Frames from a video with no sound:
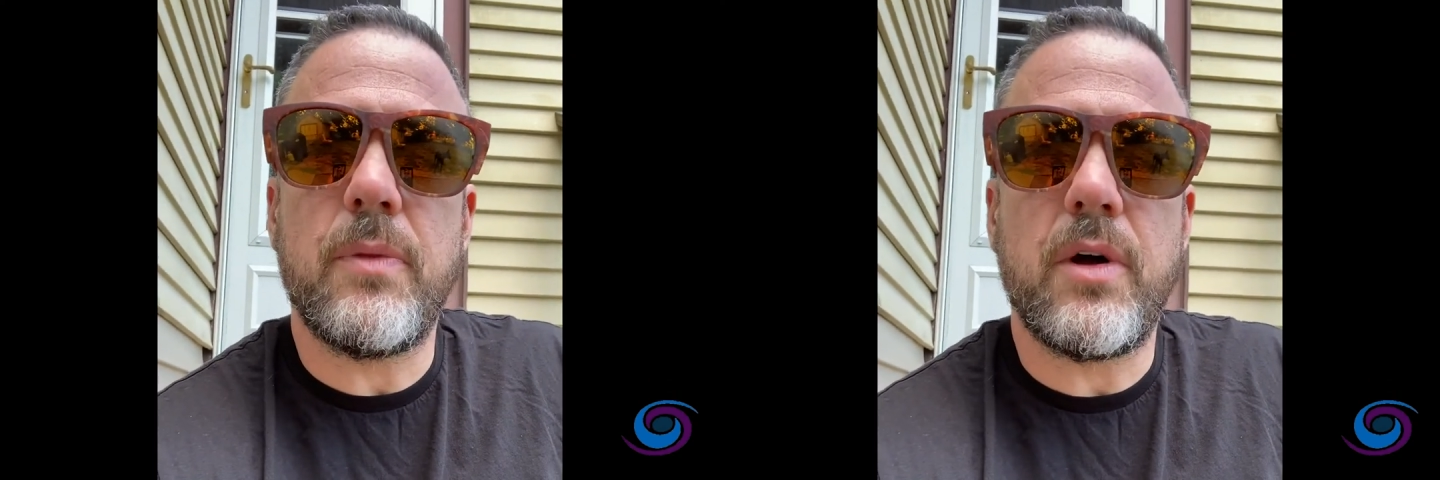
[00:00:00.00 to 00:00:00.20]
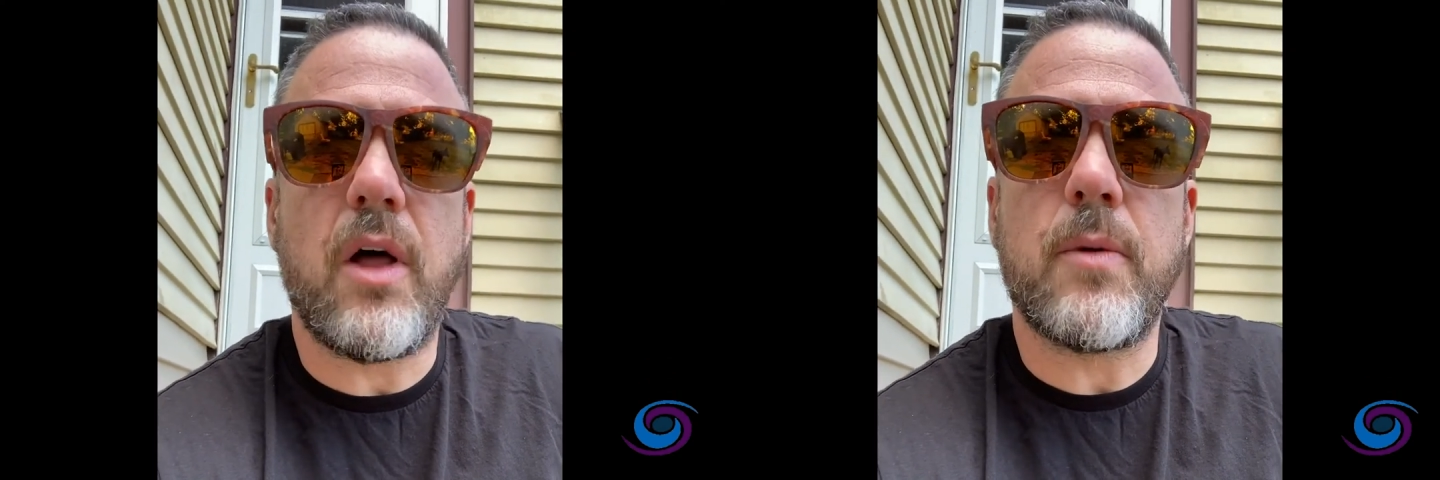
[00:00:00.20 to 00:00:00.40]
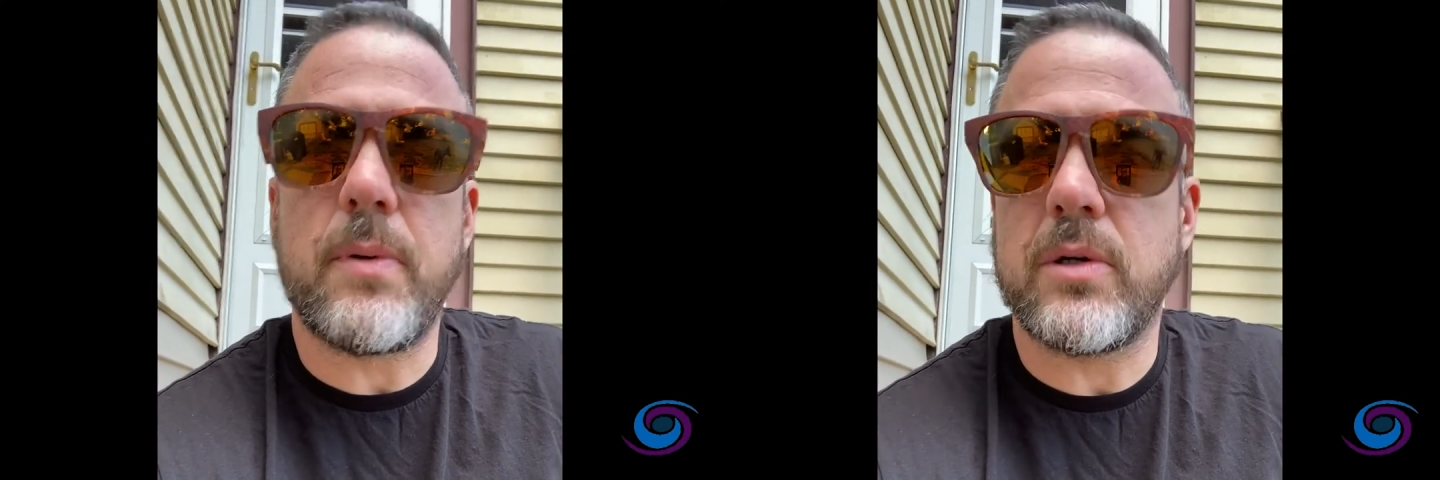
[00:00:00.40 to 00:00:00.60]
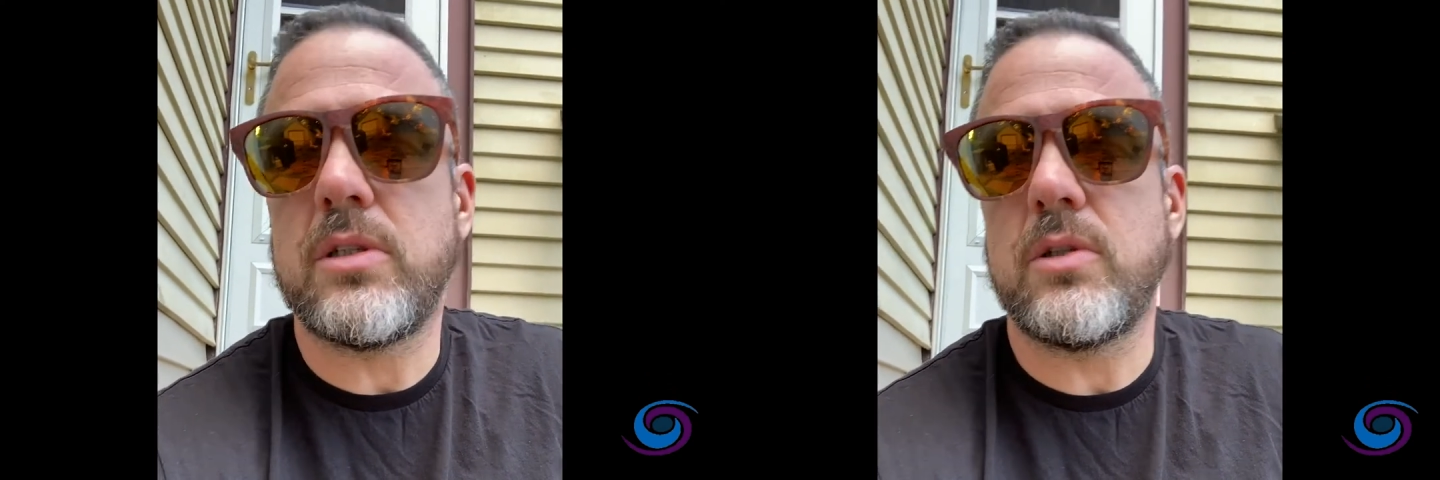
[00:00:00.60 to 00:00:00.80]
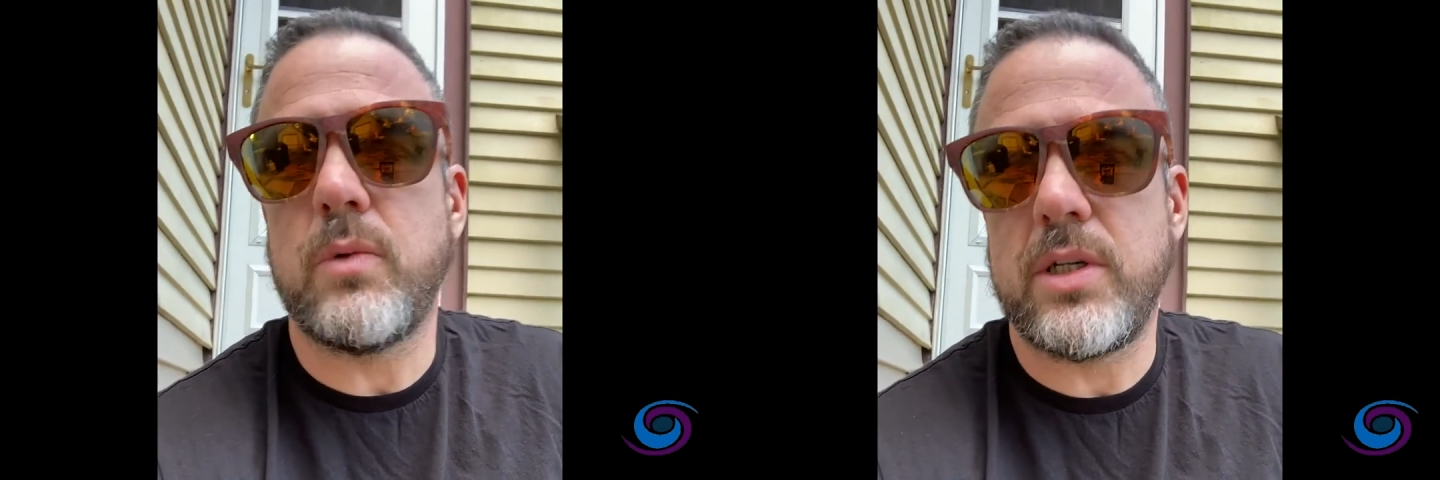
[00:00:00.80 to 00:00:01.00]
the other
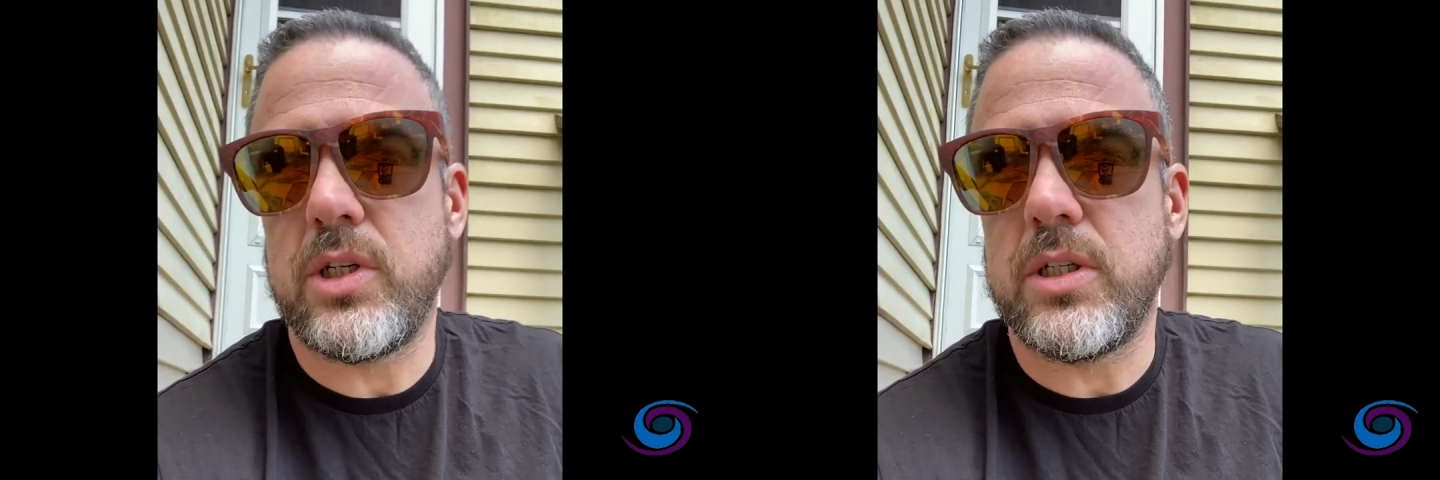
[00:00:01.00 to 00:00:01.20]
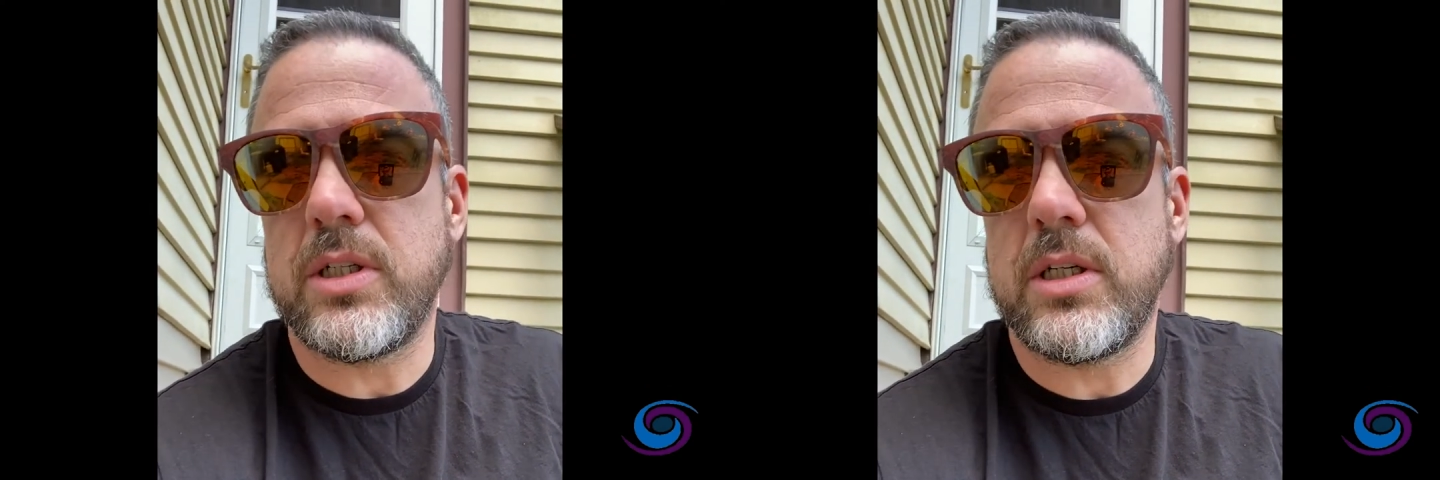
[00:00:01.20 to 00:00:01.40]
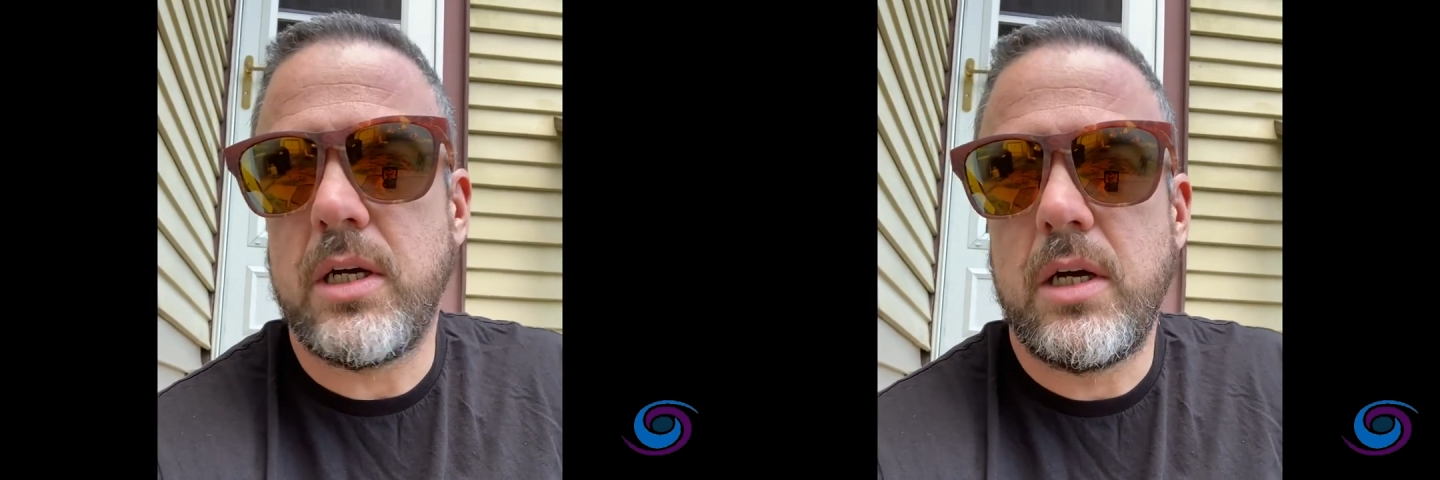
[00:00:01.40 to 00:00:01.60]
person's wishes.